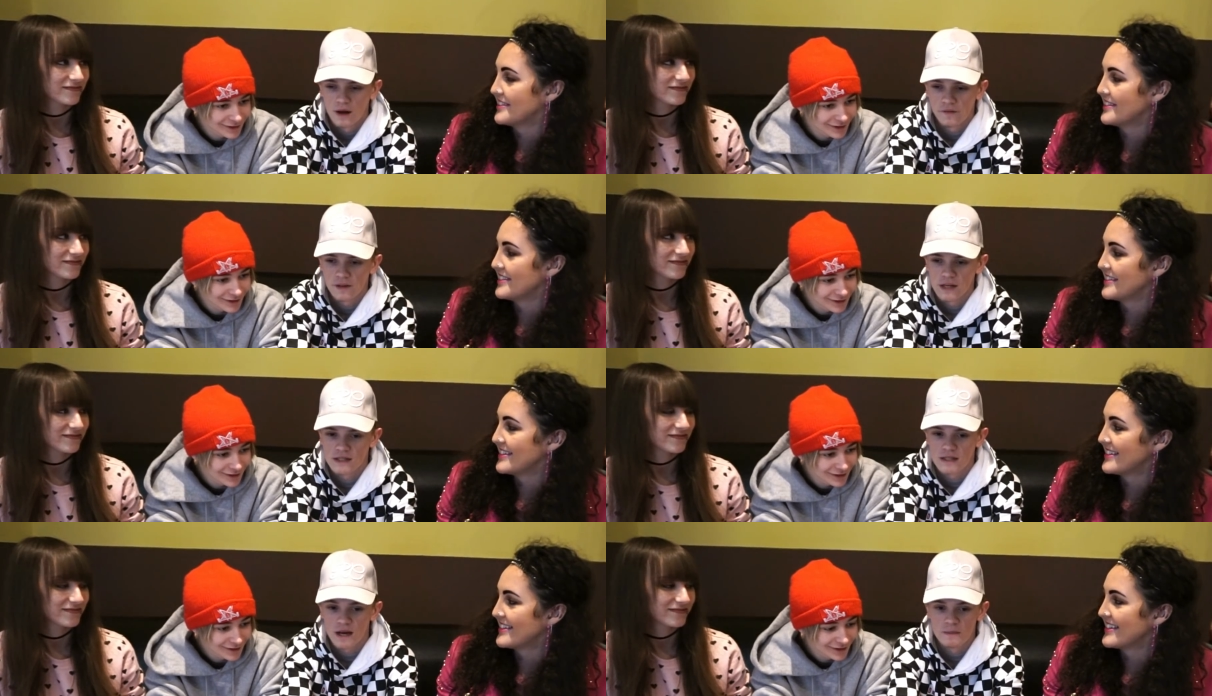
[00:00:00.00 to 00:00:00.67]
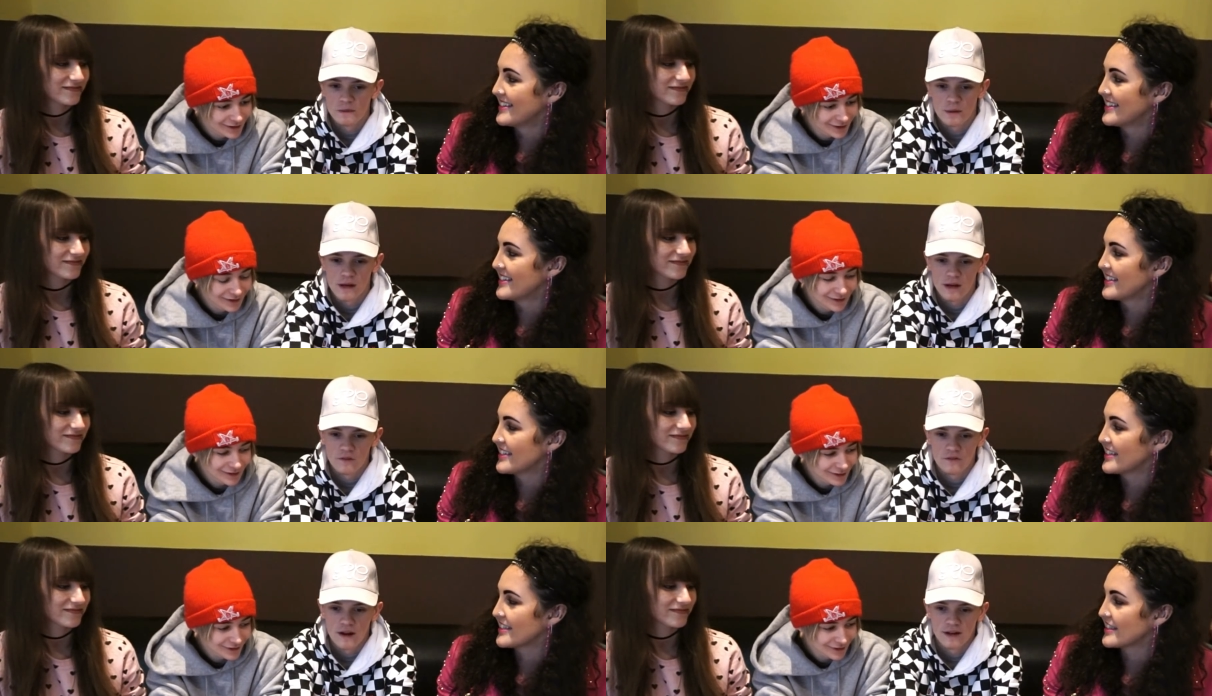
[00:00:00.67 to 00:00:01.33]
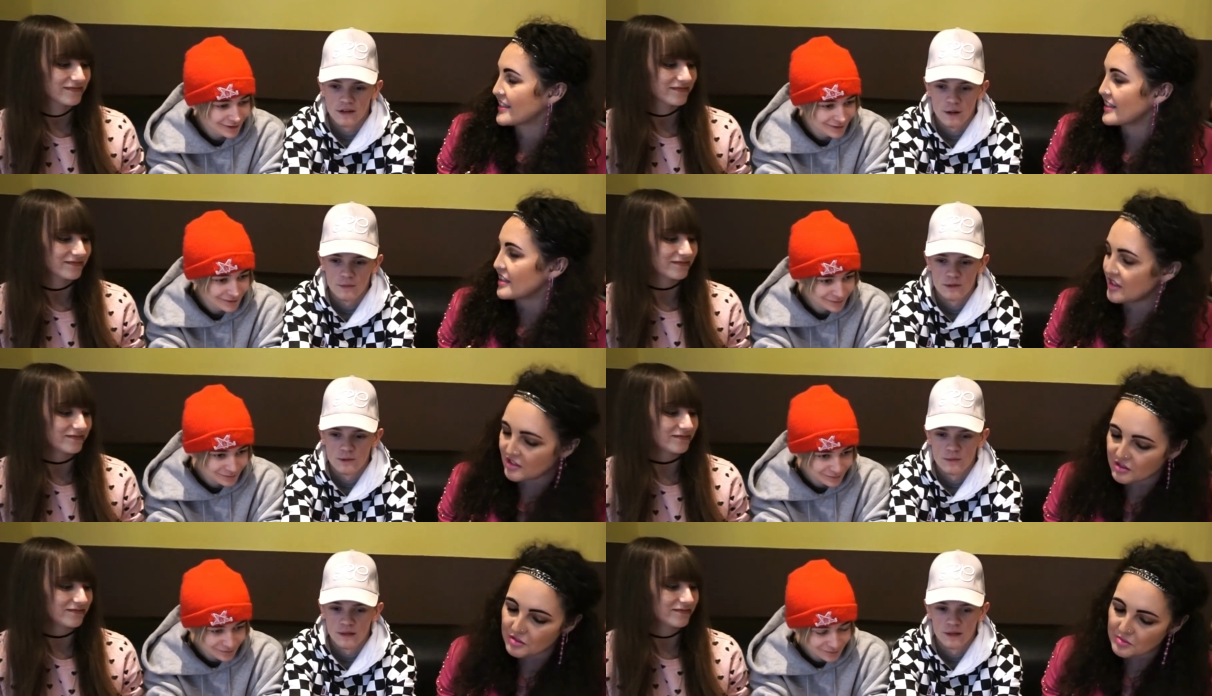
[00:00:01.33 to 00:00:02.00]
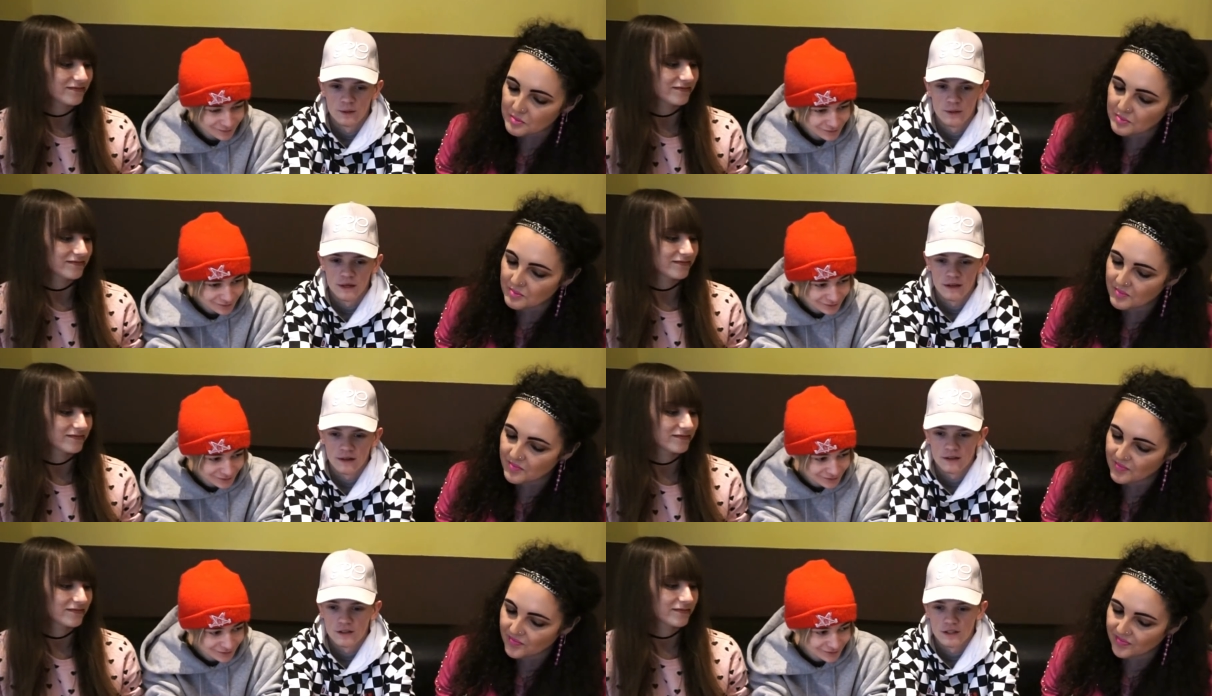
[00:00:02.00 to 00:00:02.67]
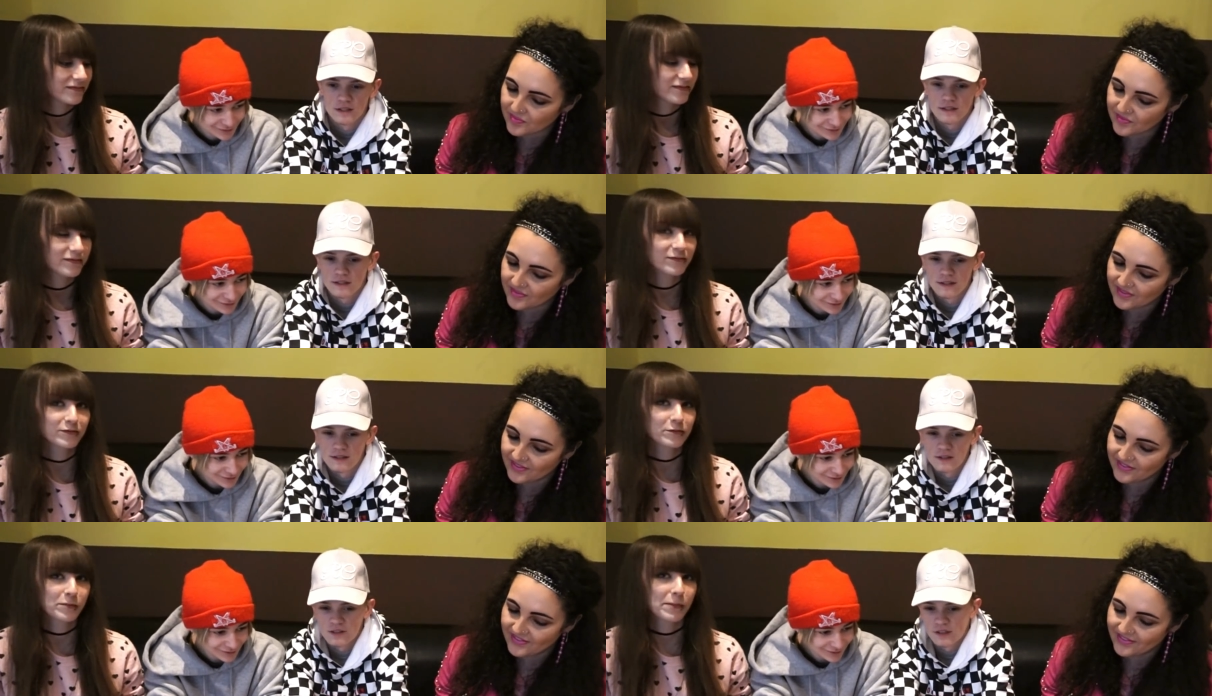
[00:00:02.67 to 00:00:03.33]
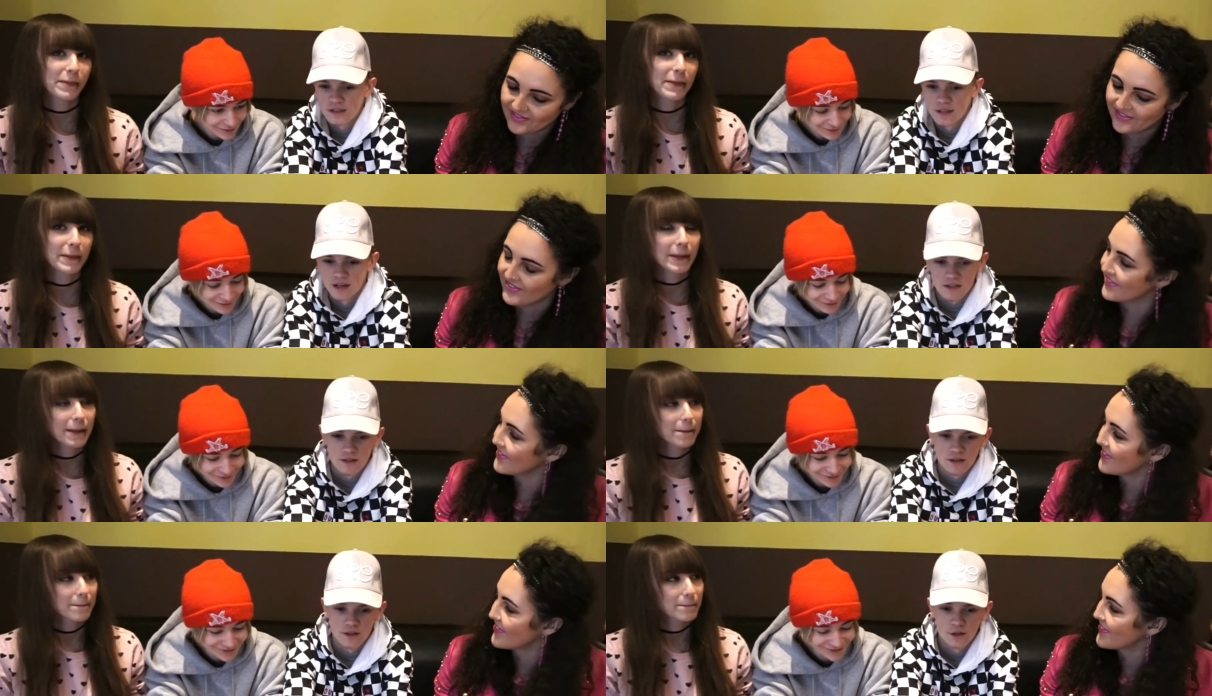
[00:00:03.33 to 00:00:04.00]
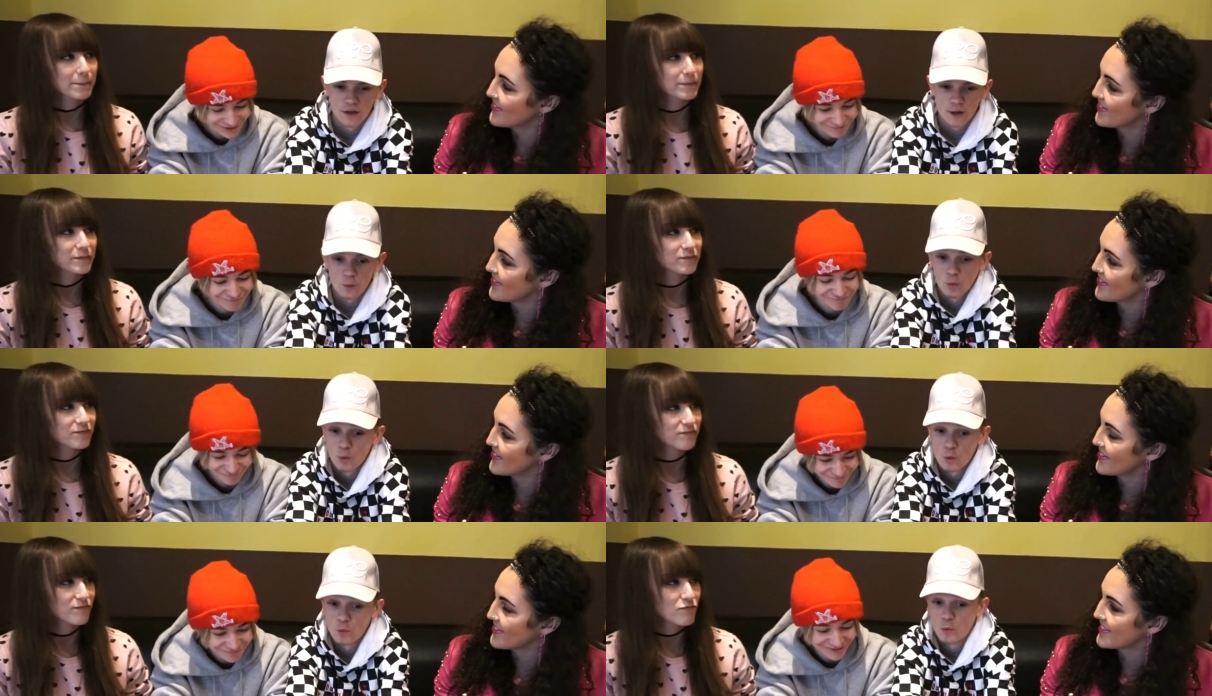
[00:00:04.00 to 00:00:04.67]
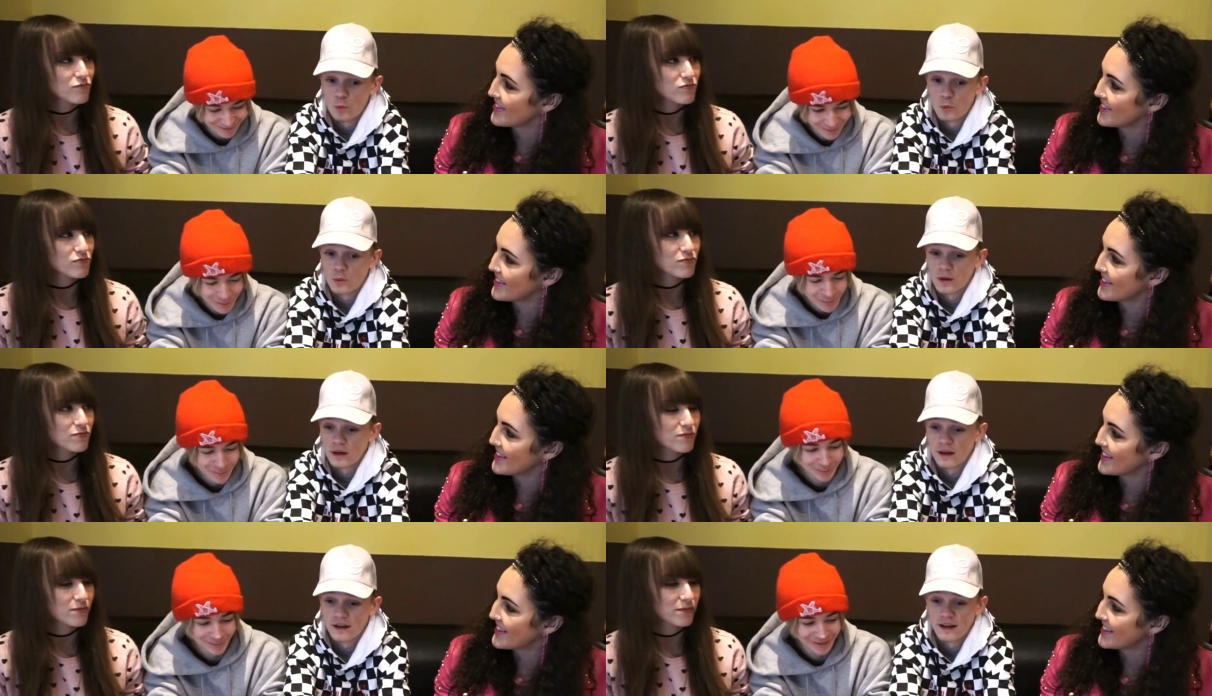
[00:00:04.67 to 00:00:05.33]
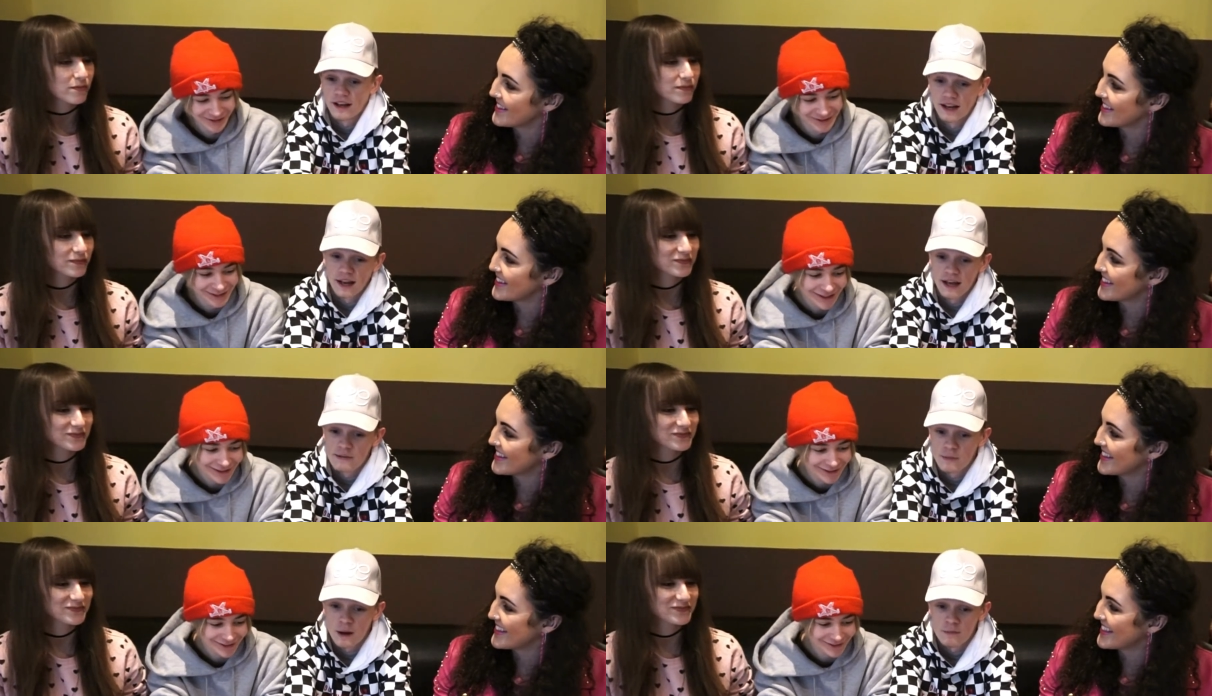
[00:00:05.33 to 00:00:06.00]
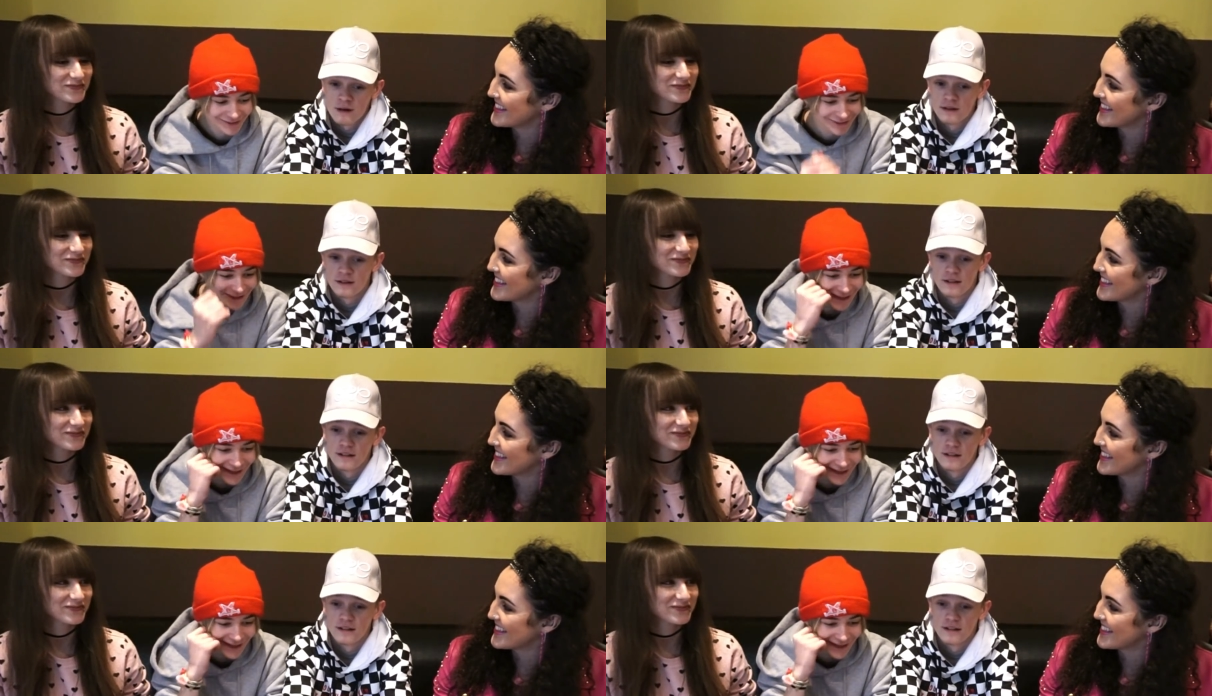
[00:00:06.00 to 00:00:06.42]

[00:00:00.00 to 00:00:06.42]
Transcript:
Speaker 1: I think there's times where like a fan will come into a meet and greet and like she's she's nice looking, you're like, whoa, like, hey, hey mama.